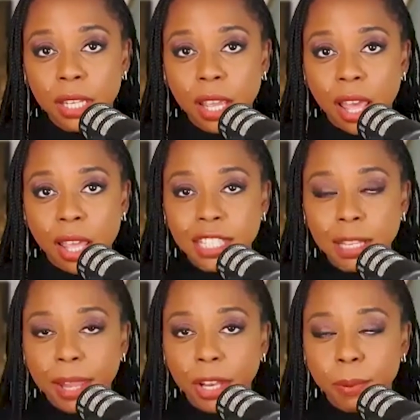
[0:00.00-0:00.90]
uh, Sam
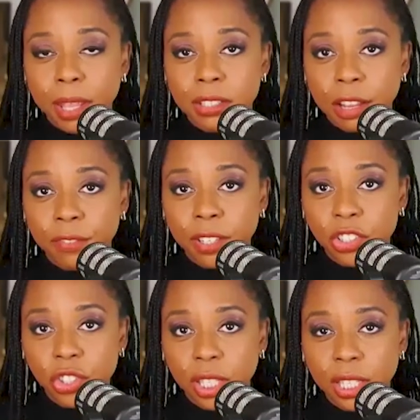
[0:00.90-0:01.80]
Adler Bell's
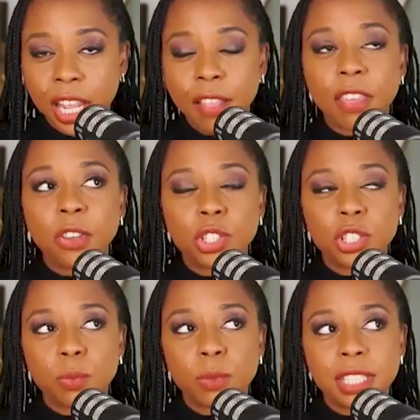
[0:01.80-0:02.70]
definition that there's
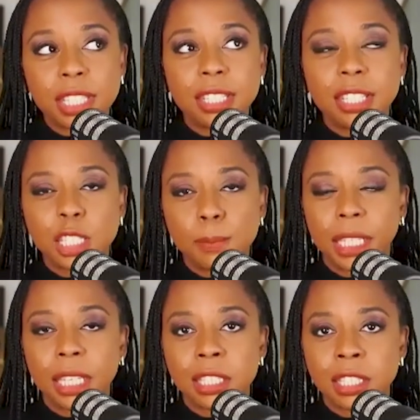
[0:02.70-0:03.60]
this resistance to
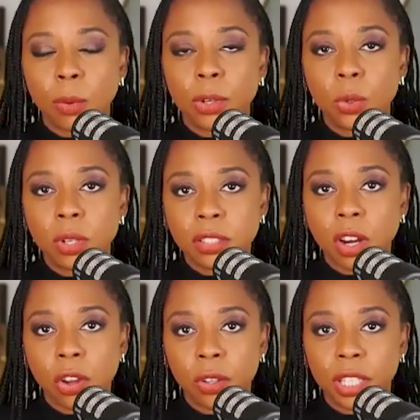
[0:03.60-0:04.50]
speaking to someone who doesn't
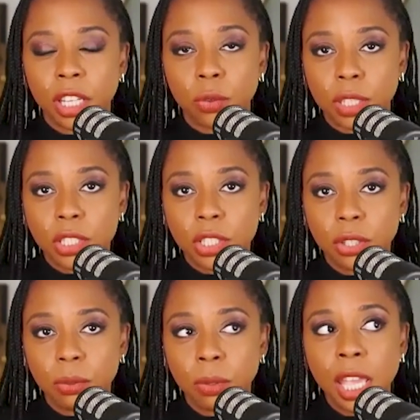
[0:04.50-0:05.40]
already agree to
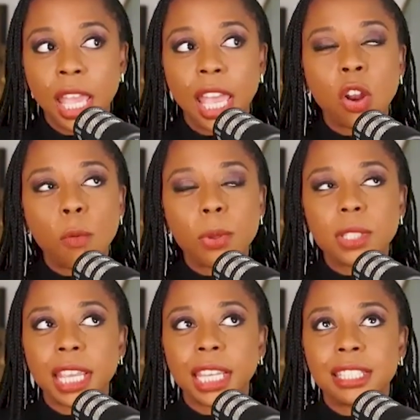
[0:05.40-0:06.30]
you, and almost
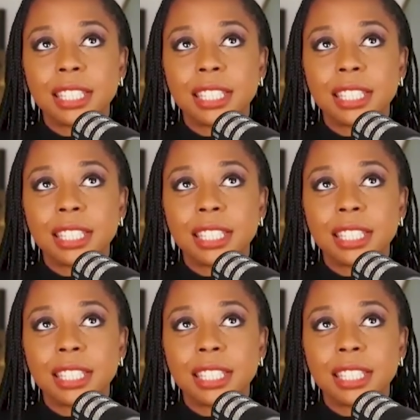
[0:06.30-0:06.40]
like it's a